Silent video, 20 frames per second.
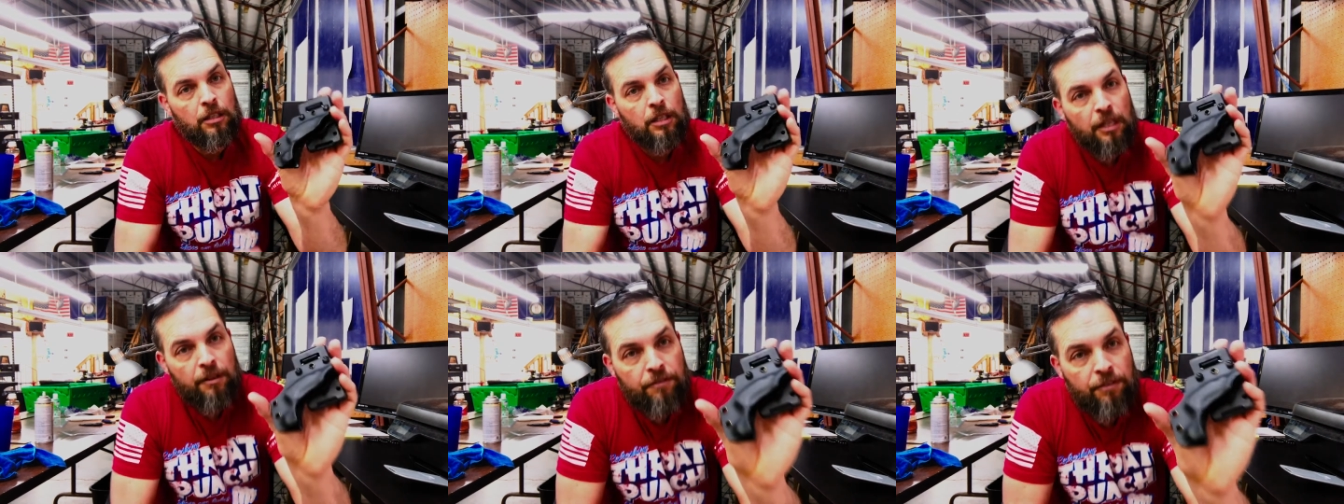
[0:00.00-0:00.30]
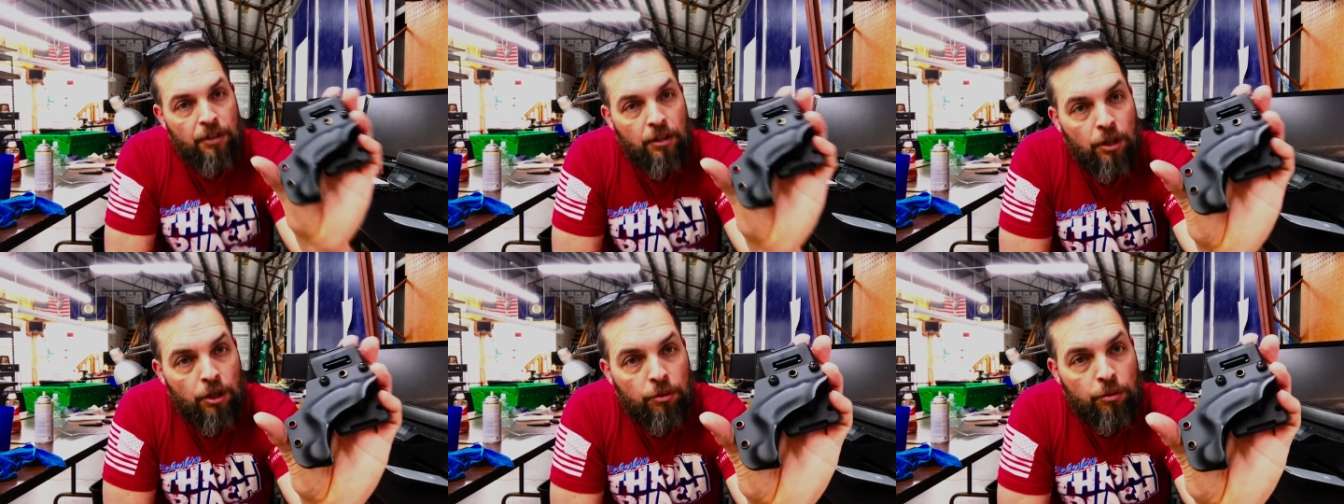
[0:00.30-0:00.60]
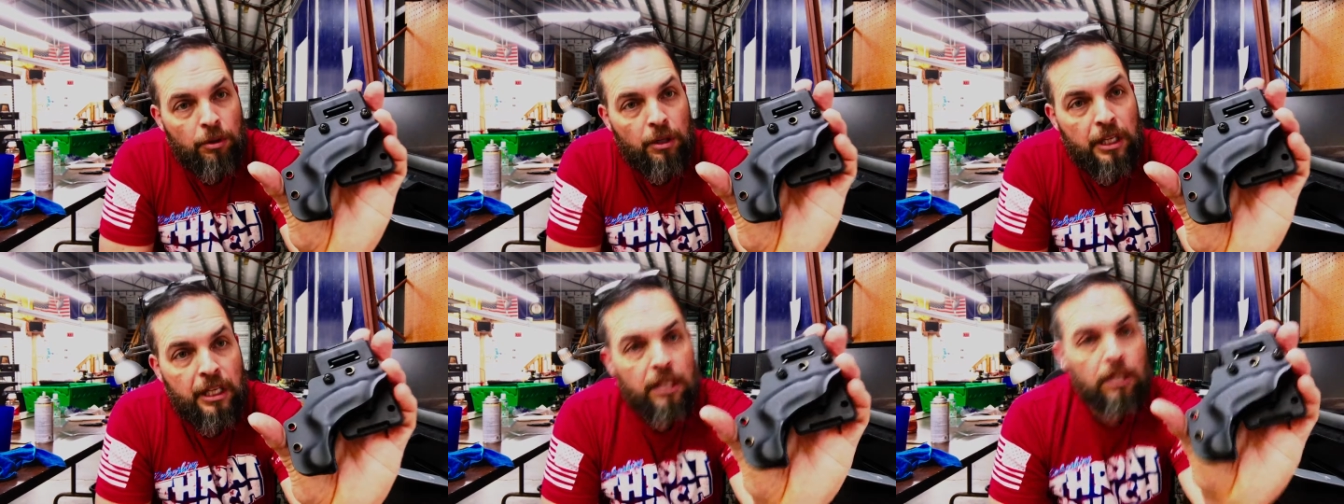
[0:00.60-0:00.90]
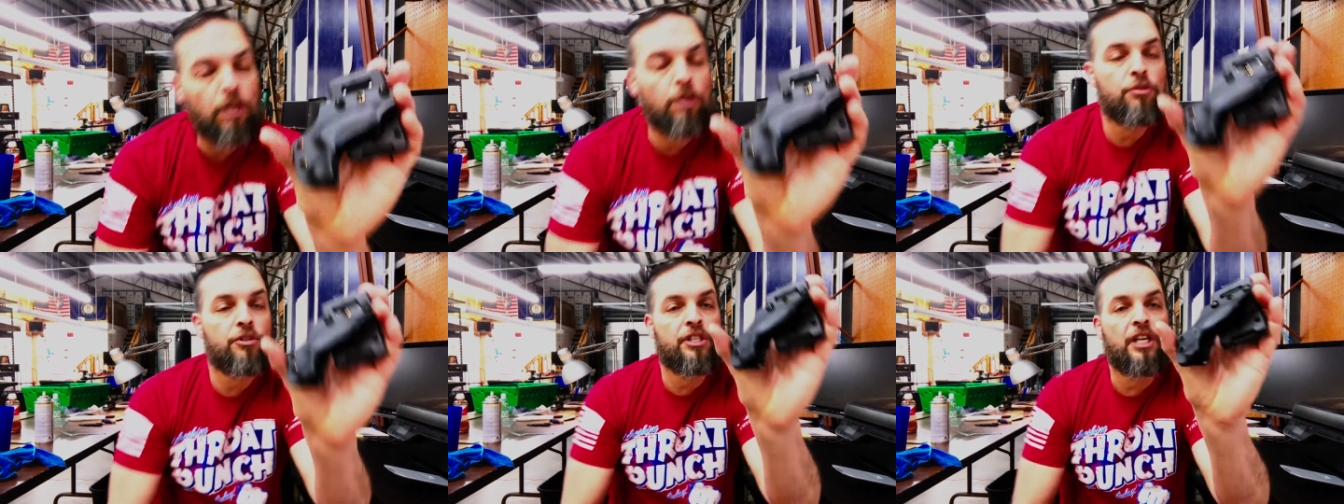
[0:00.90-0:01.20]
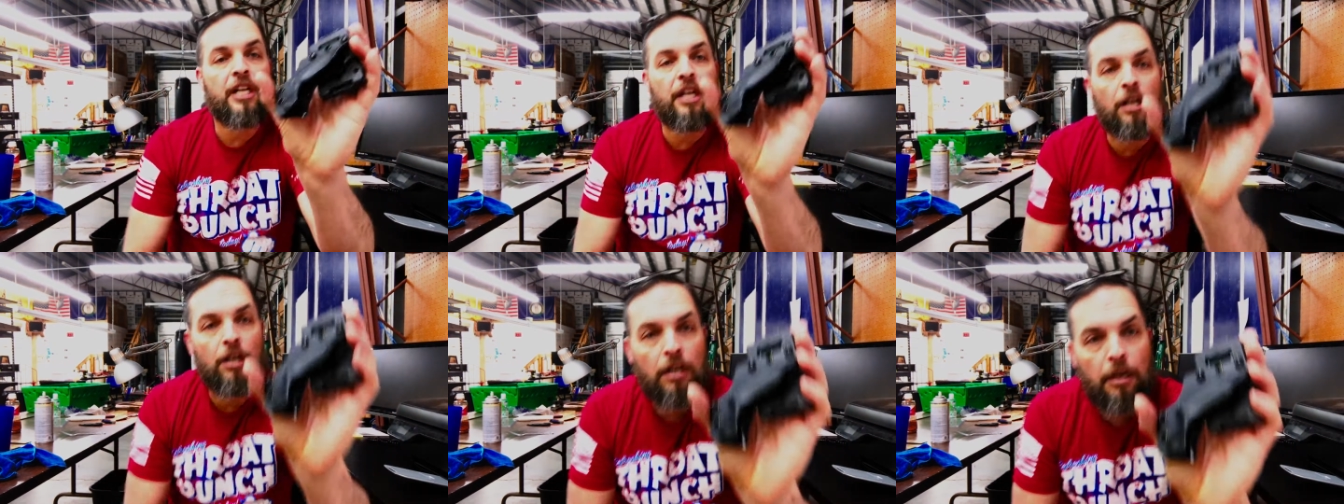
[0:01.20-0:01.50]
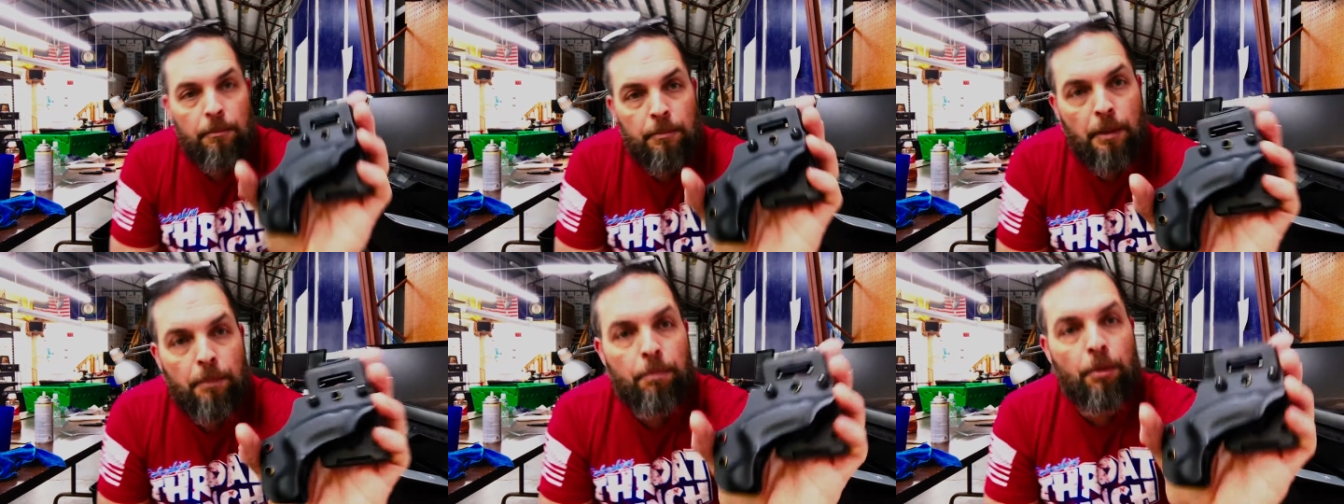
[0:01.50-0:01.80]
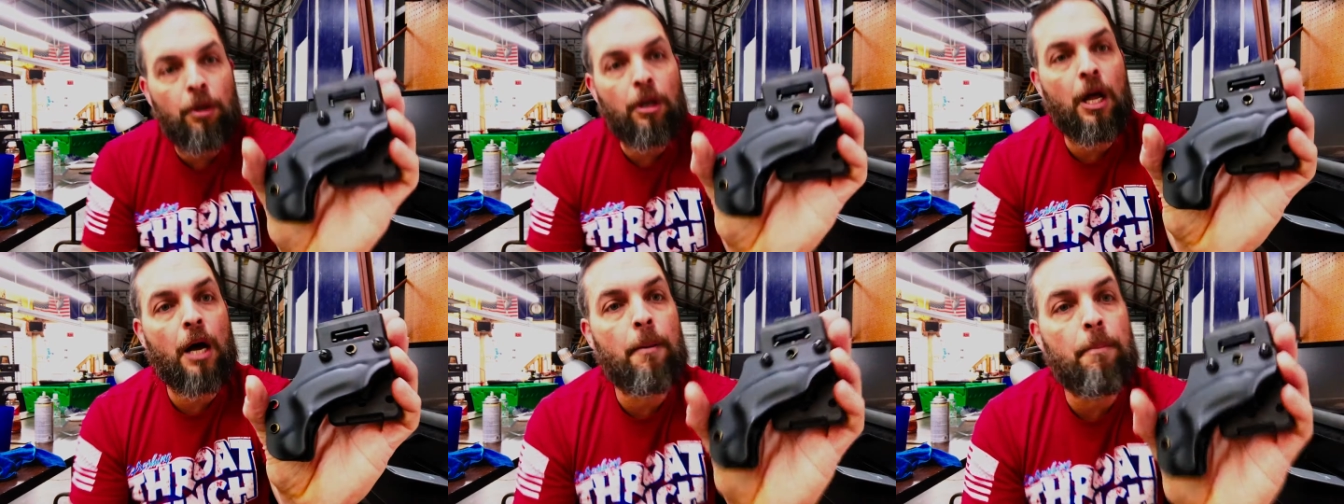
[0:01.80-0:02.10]
if you look really close here, I'm gonna
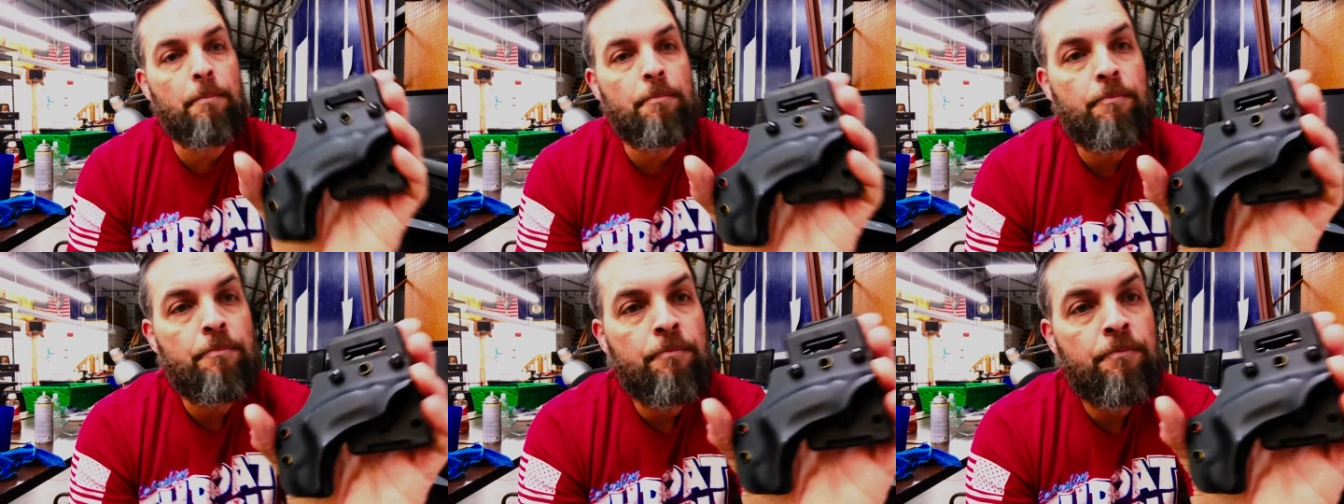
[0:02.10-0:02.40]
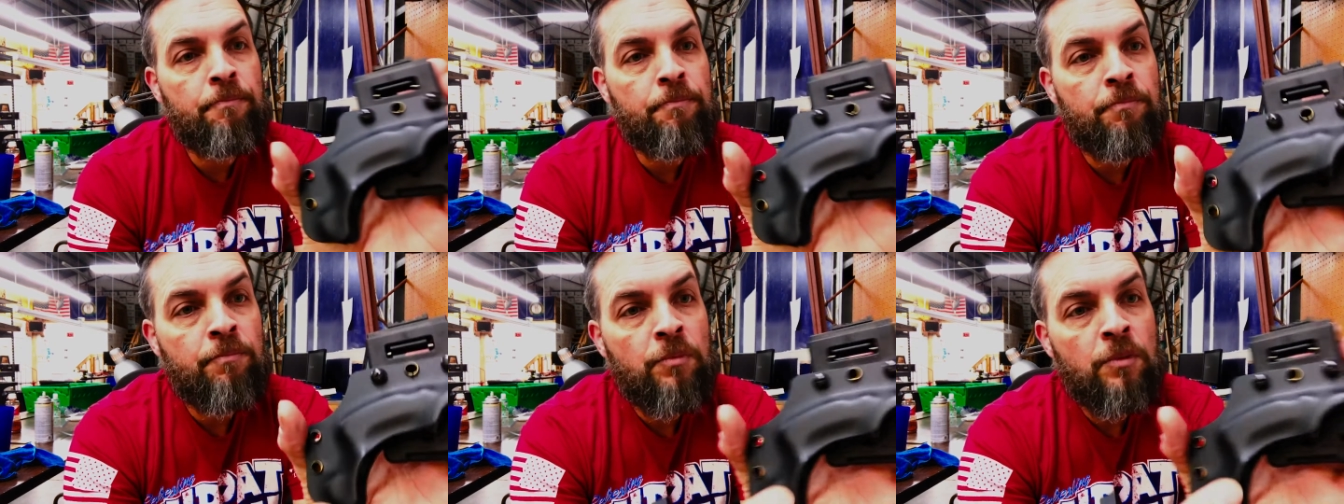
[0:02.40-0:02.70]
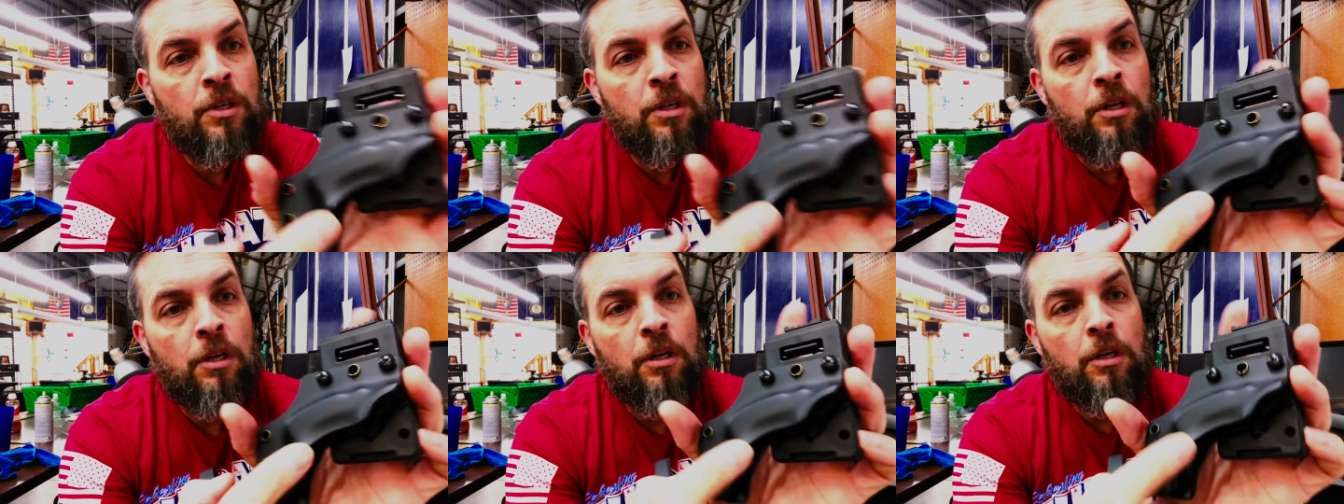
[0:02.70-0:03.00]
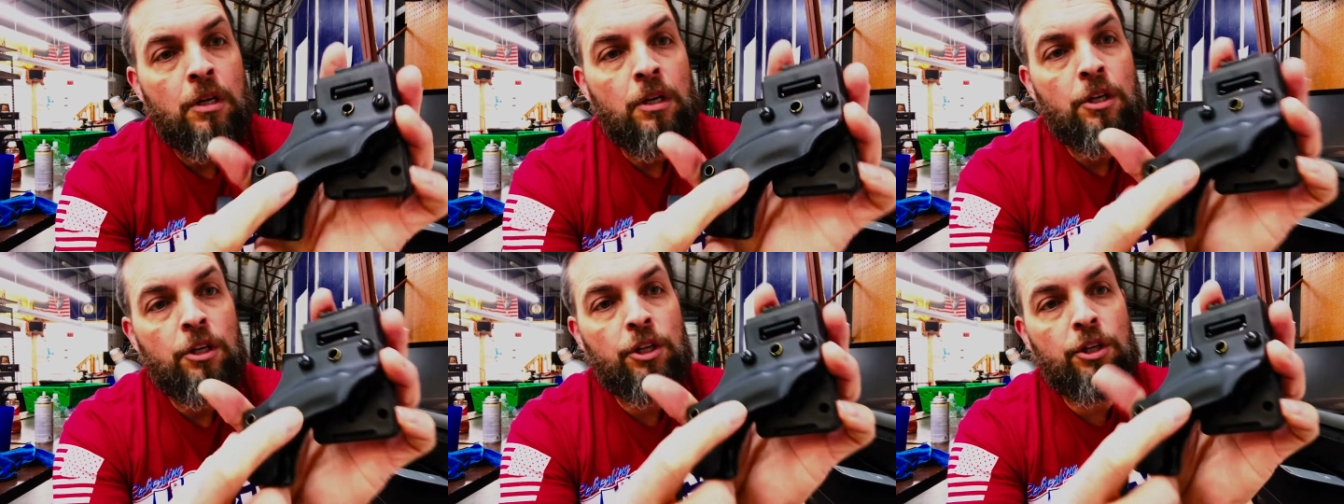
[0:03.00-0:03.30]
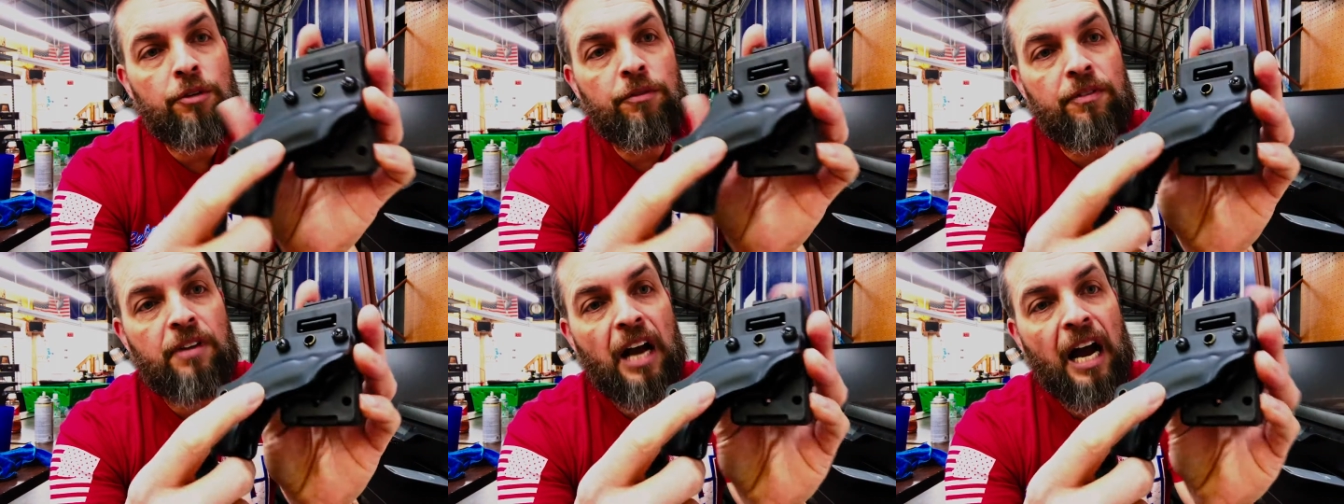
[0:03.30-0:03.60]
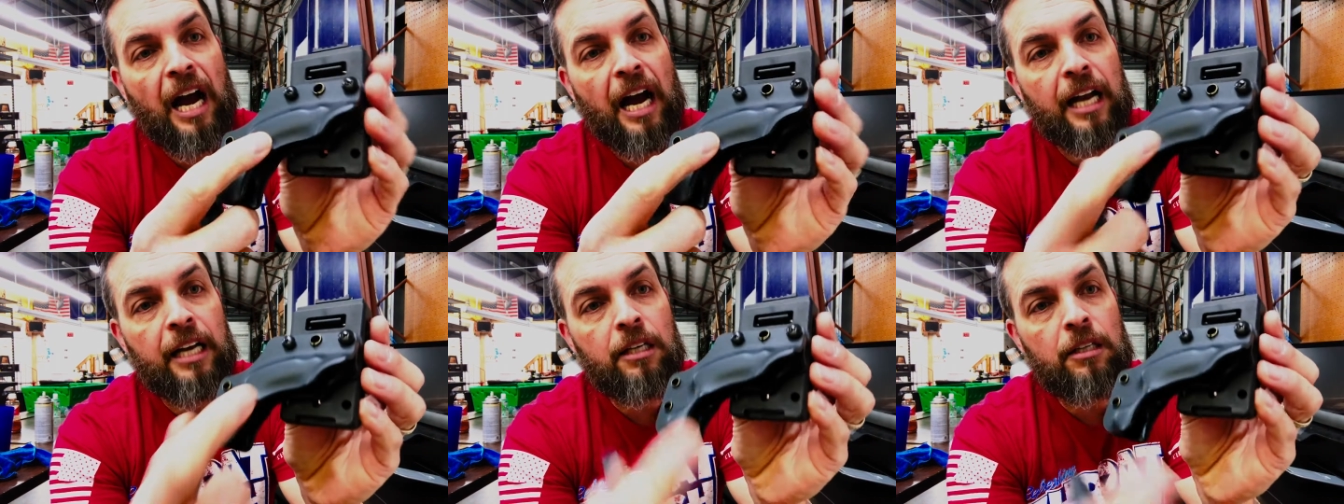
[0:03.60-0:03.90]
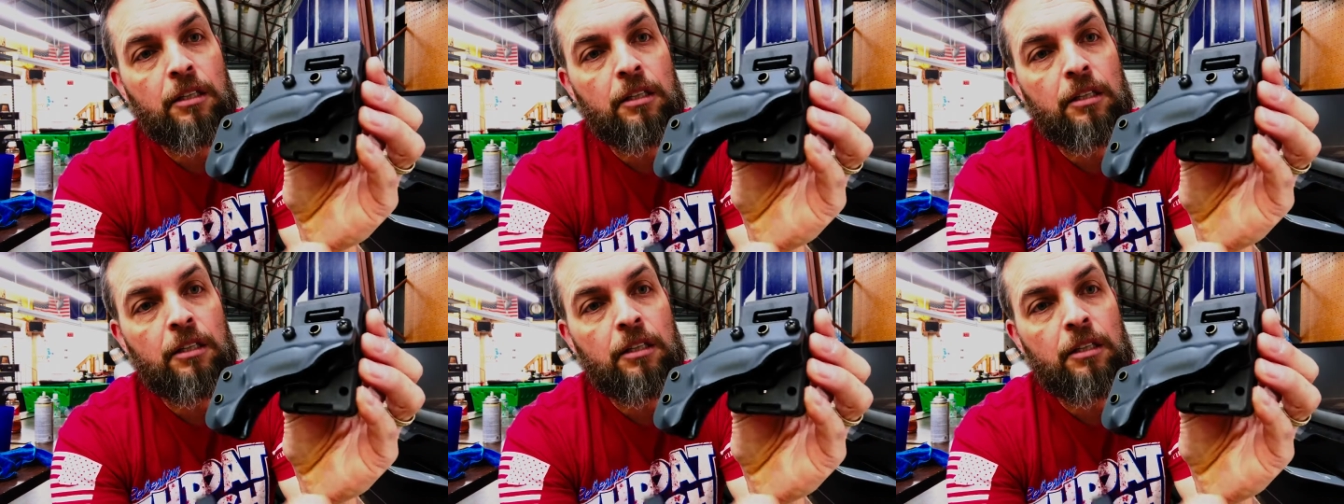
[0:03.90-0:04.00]
pull up, you've got